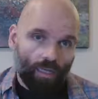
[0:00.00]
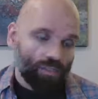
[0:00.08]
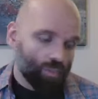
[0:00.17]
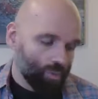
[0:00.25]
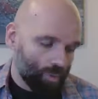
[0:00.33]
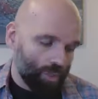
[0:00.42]

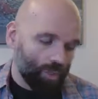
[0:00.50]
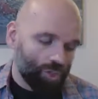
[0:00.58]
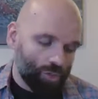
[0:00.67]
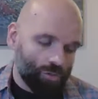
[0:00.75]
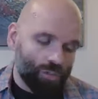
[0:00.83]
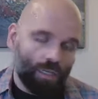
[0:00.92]
since we're going to
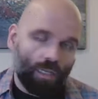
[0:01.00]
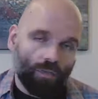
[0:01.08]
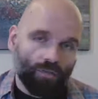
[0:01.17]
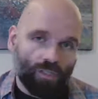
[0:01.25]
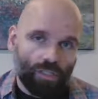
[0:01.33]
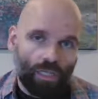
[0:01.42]
choose the key
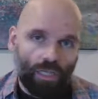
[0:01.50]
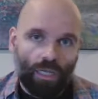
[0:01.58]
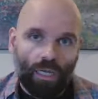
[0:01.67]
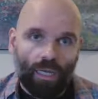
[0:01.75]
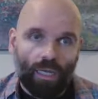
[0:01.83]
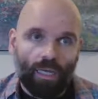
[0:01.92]
of C,
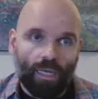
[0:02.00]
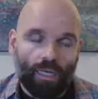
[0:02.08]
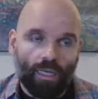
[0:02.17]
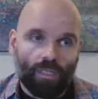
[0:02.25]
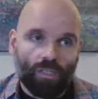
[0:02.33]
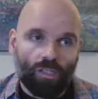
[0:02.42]

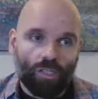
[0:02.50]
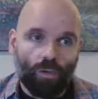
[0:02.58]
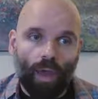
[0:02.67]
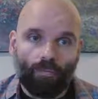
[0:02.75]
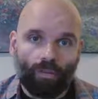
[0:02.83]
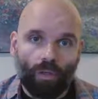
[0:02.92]
is you
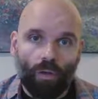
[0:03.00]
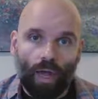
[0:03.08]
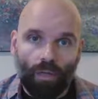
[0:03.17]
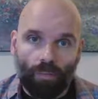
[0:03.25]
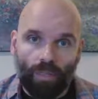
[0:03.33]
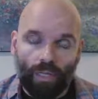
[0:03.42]
have to know how
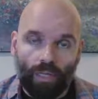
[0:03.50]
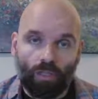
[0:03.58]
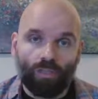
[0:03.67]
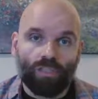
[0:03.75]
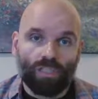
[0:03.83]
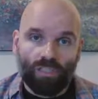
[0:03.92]
to play your
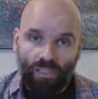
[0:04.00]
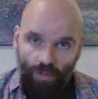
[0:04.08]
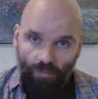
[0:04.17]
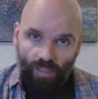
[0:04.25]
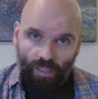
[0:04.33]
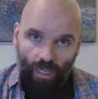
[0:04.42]

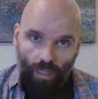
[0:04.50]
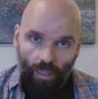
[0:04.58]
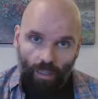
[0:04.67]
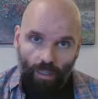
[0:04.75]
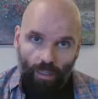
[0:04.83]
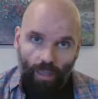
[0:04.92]
C7 scale.
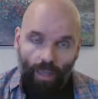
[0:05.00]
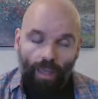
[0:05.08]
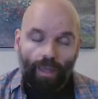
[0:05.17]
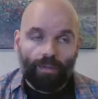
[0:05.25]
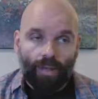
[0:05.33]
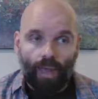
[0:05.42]

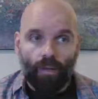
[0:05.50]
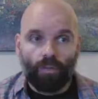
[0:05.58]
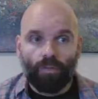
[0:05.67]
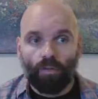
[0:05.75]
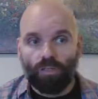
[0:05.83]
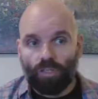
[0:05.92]
Now,
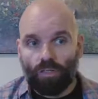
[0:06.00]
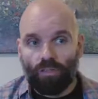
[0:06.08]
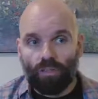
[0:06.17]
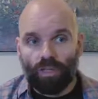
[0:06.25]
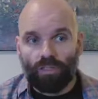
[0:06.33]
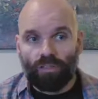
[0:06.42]
there are certain
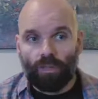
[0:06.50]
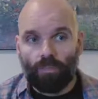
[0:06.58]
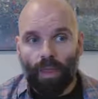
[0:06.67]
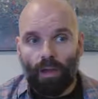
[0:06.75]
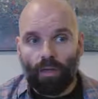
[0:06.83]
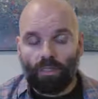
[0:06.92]
things that
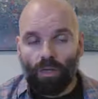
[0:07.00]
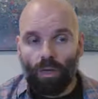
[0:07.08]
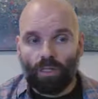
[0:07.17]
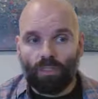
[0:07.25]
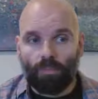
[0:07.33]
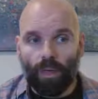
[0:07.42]
Barry
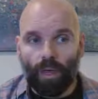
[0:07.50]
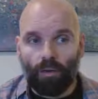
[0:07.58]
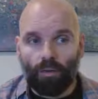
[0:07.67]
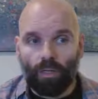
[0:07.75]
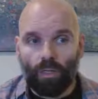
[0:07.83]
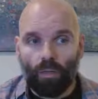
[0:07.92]
talks
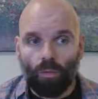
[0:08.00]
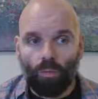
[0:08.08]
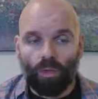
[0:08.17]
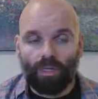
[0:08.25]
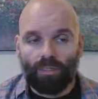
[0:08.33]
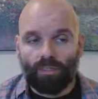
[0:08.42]
about
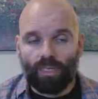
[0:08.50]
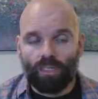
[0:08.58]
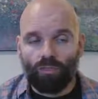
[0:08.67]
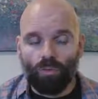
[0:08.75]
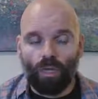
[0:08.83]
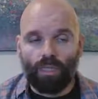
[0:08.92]
when he
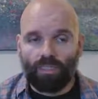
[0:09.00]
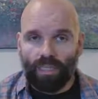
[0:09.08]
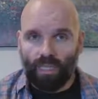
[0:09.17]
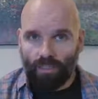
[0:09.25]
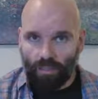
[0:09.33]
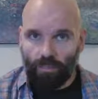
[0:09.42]
says running
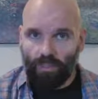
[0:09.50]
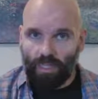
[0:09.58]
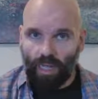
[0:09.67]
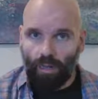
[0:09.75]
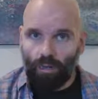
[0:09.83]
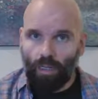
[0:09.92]
scales up and
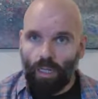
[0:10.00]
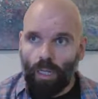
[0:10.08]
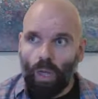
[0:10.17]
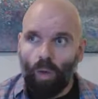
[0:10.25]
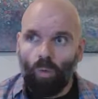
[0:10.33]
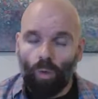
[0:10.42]
down.
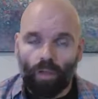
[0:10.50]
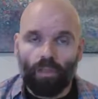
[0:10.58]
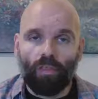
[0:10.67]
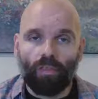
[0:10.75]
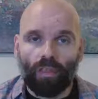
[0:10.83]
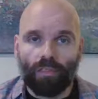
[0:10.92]
One of the
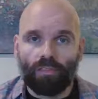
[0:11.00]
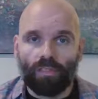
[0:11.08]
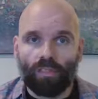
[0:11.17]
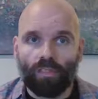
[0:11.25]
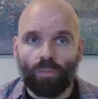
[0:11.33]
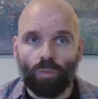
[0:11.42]
things
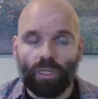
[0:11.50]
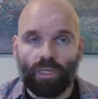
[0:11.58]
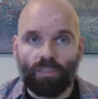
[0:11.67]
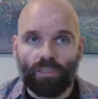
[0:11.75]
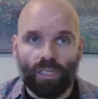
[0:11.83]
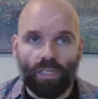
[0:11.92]
is when he
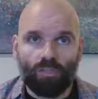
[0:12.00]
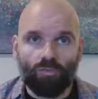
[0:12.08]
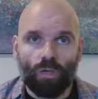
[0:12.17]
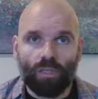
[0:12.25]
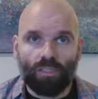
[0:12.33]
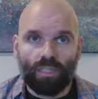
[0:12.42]
says
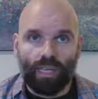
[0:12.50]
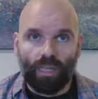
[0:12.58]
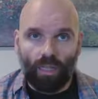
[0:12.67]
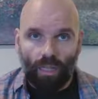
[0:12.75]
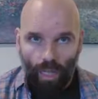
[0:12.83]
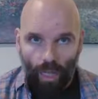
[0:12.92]
run a
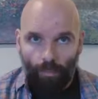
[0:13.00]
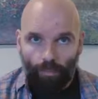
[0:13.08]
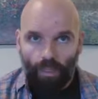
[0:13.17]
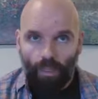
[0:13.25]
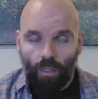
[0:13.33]
scale up,